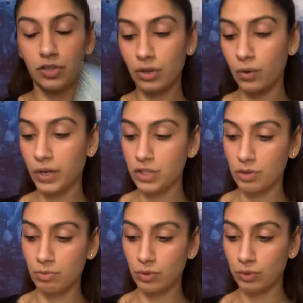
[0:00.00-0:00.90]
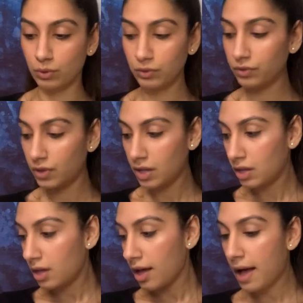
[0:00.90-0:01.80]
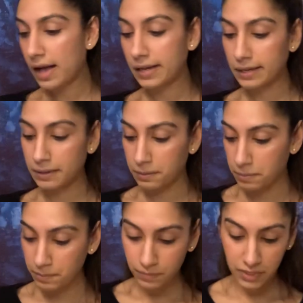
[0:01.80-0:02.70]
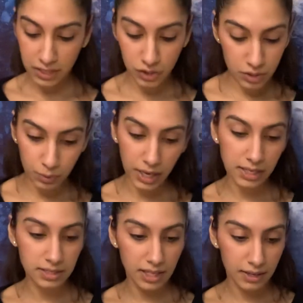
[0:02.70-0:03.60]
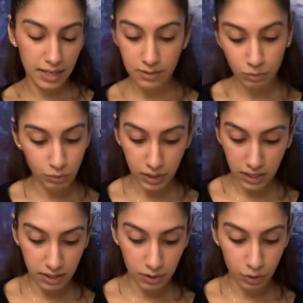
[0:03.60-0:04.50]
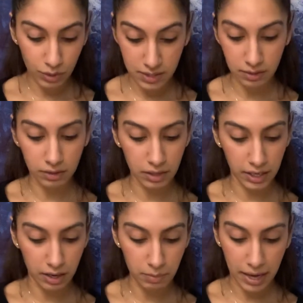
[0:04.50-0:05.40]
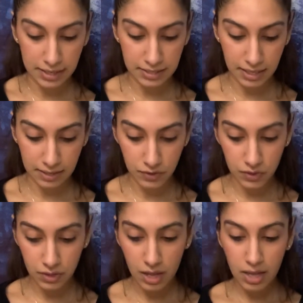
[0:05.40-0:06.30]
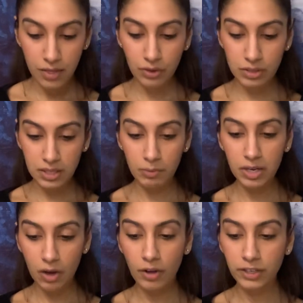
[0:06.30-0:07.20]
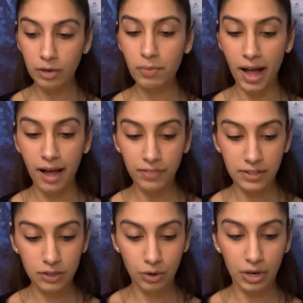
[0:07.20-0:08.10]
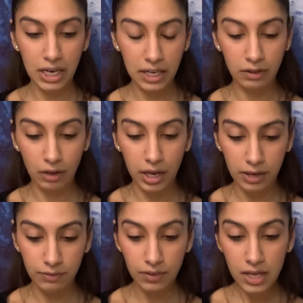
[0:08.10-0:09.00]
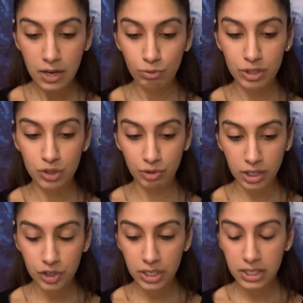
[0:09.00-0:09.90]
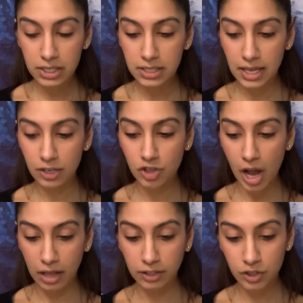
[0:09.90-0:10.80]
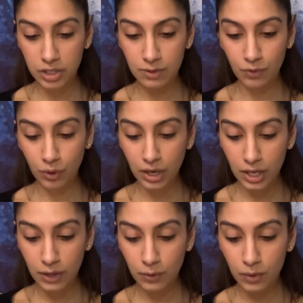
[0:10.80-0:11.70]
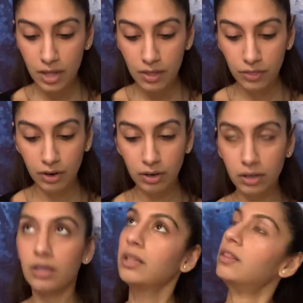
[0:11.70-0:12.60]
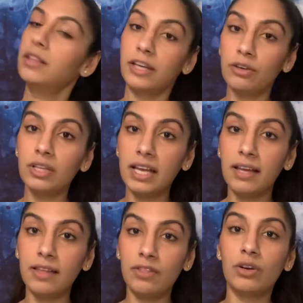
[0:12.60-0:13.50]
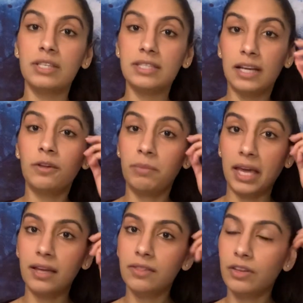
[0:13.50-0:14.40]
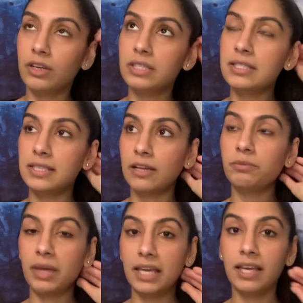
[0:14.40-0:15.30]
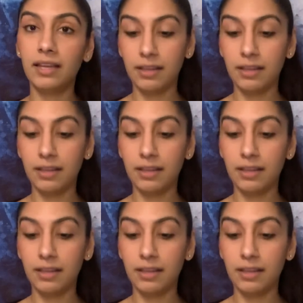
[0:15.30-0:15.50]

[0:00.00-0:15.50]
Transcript: you're going to move. That's just what I see. It's really crystal clear, Pisces. There's someone on your path that's creating a lot of restrictions and challenges for you. They're a stalemate. They're a stalemate